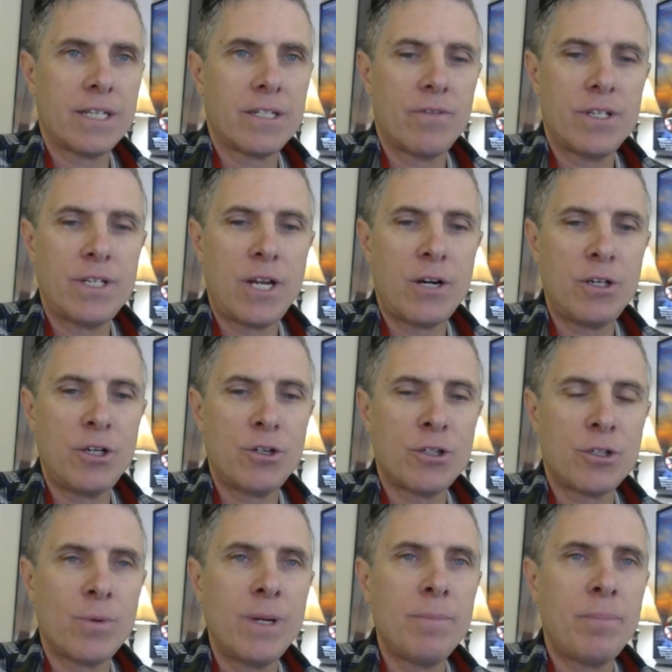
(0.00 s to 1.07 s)
of the Selling Your
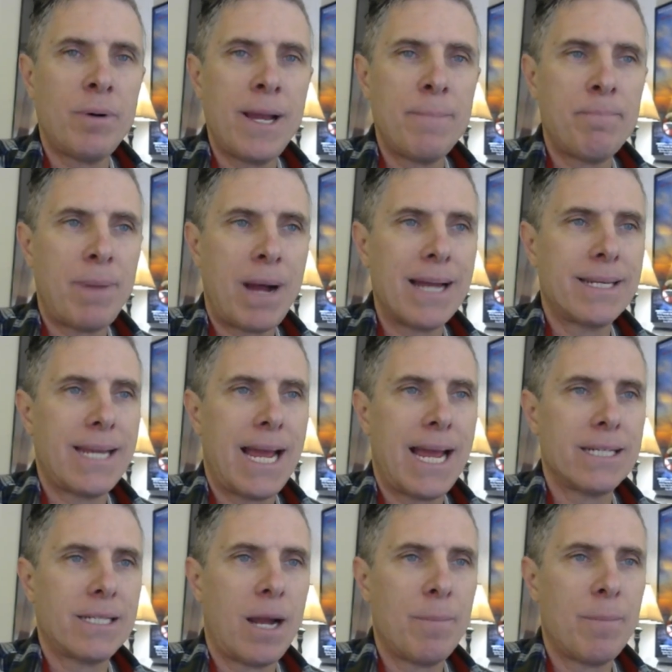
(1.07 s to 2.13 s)
Screenplay
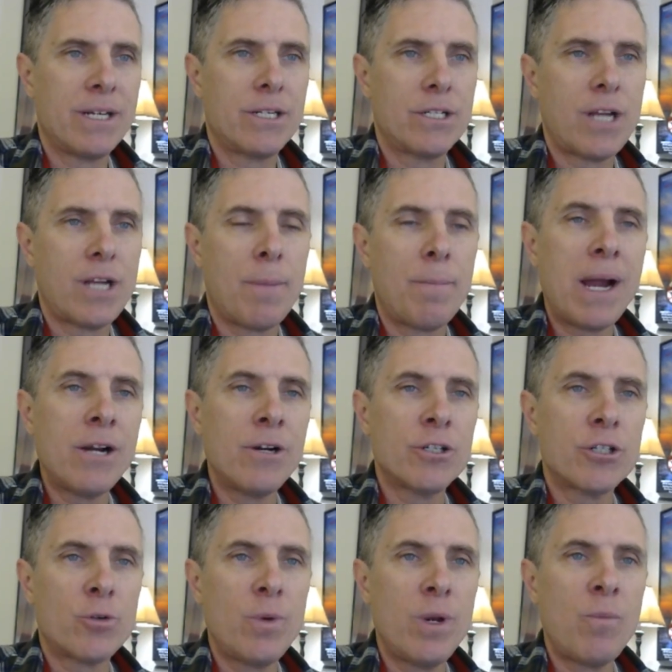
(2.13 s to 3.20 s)
podcast. I'm Ashley Scott Meyers,
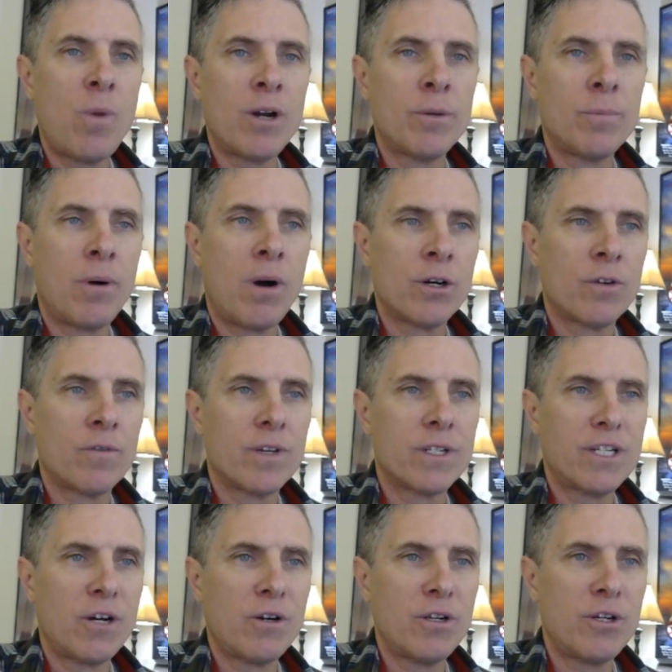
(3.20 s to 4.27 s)
screenwriter and blogger at
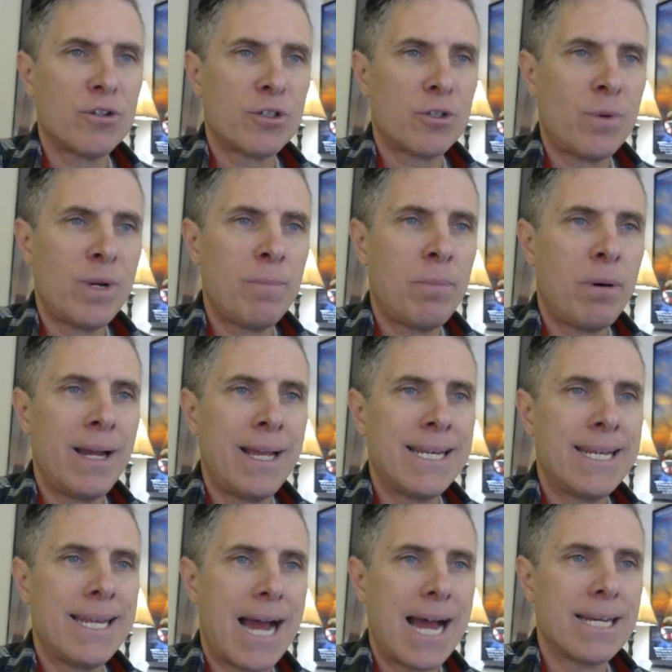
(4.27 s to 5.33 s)

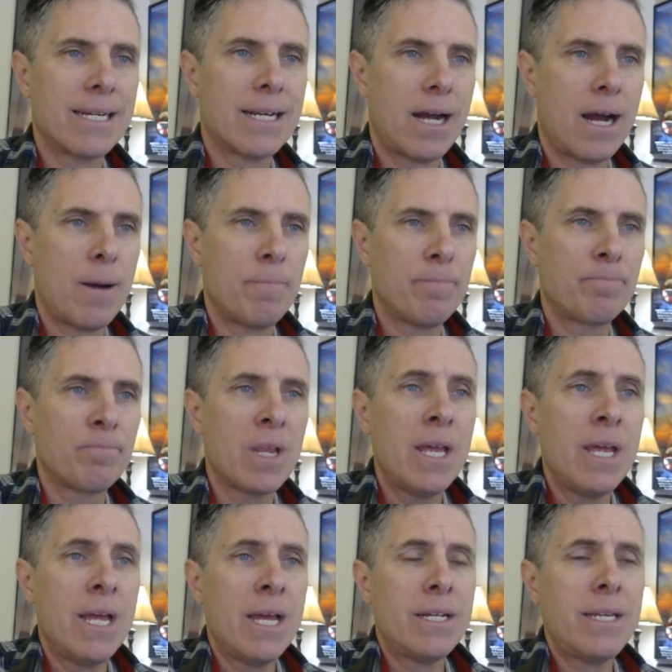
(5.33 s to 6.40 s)
sellingyourscreenplay.com.
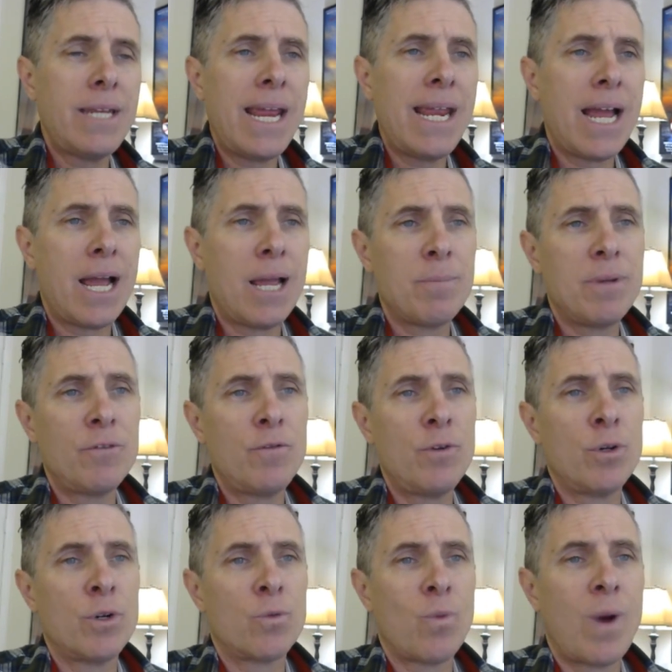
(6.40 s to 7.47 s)
Today I am
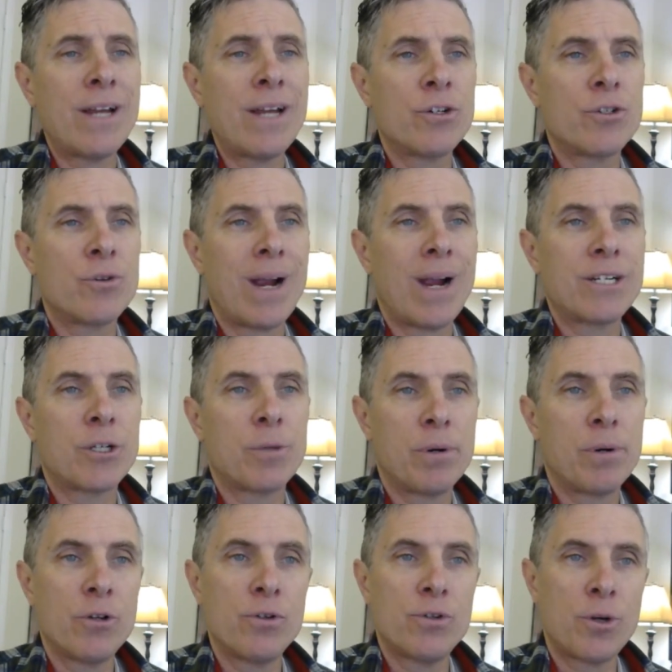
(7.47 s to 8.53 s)
interviewing writer, director,
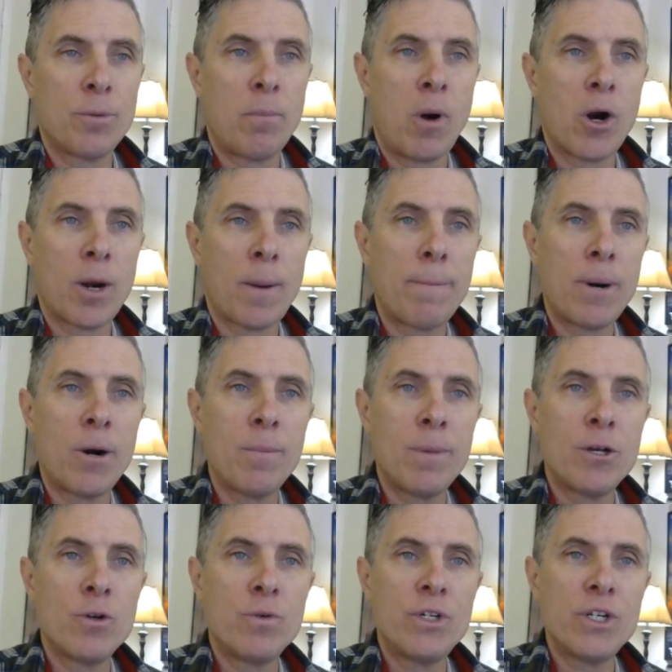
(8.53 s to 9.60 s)
producer Mark Burman,
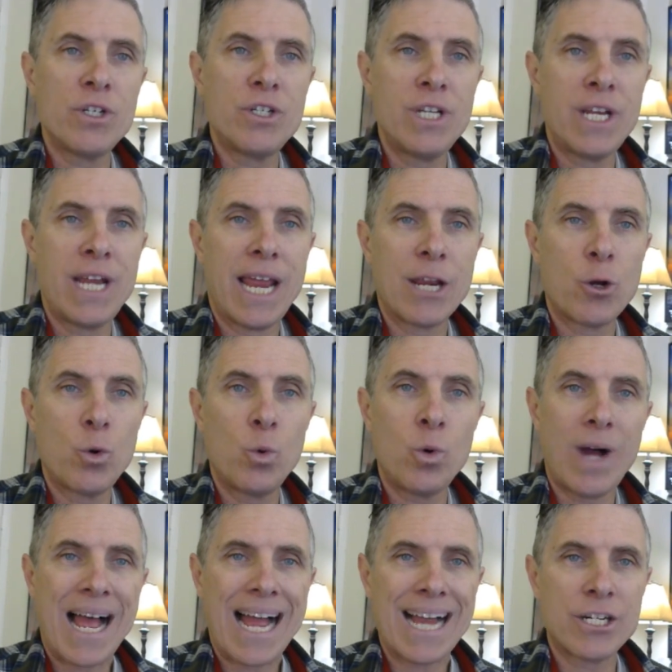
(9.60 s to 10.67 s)
who just did a cool
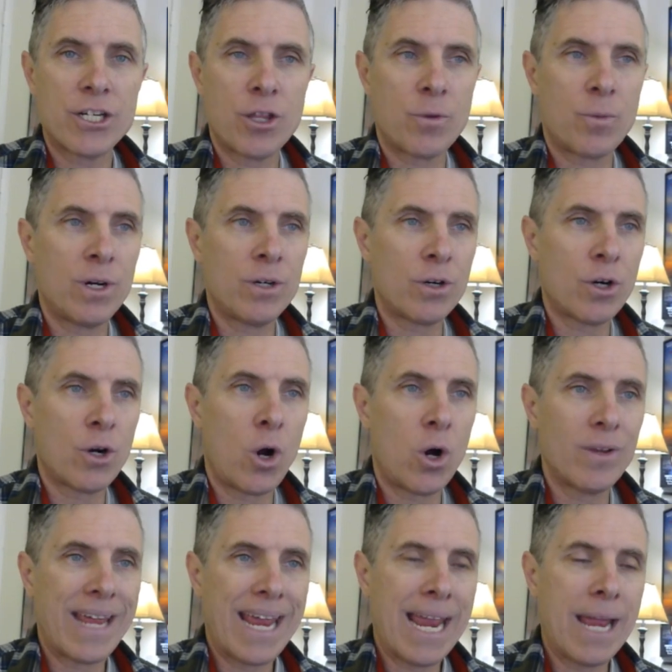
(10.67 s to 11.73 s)
action thriller called
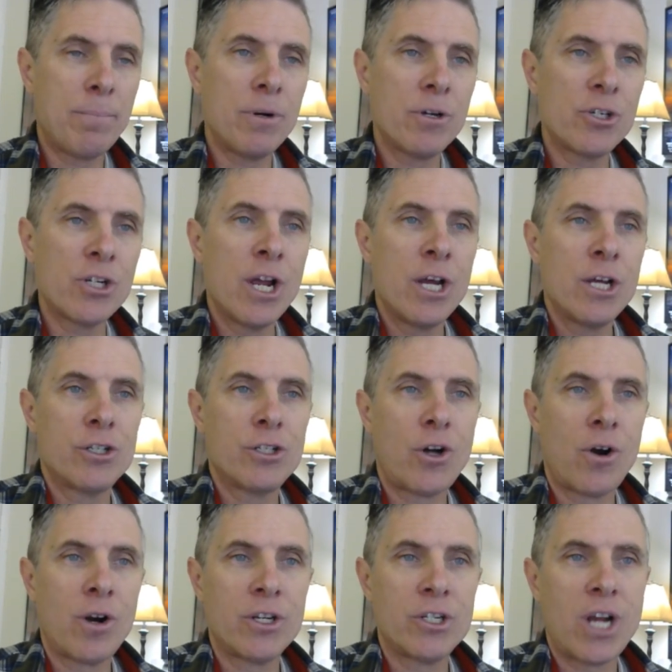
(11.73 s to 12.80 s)
Ambush,
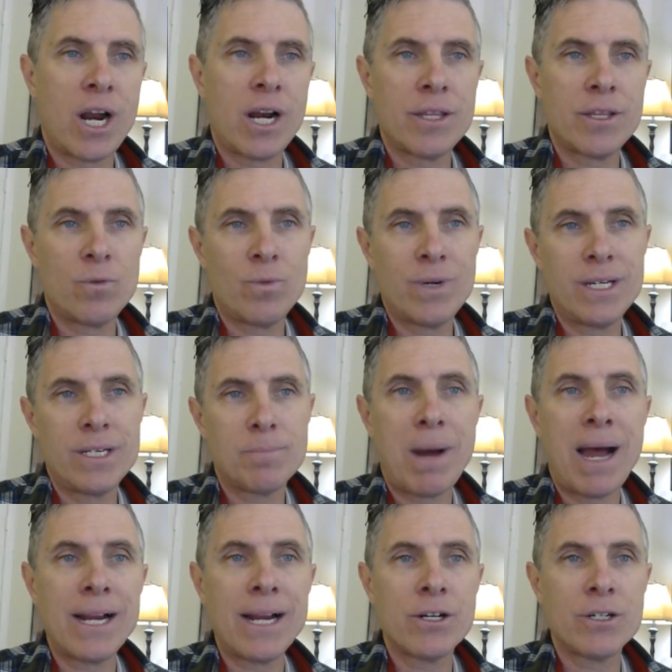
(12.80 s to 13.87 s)
starring Jonathan Rhys
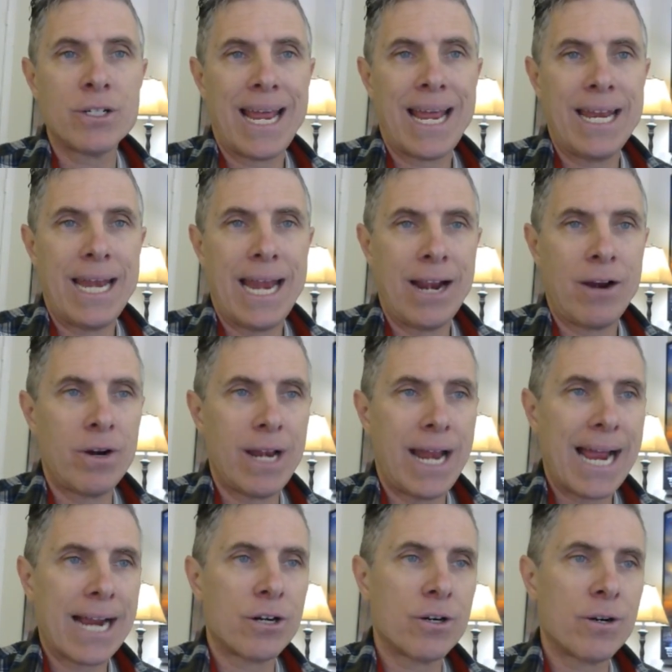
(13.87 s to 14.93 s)
Meyers and Aaron
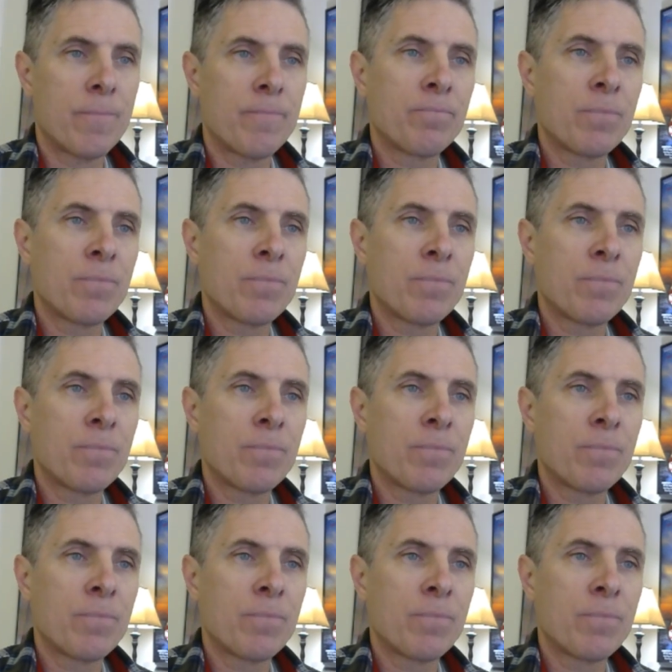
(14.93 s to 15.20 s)
Eckhart.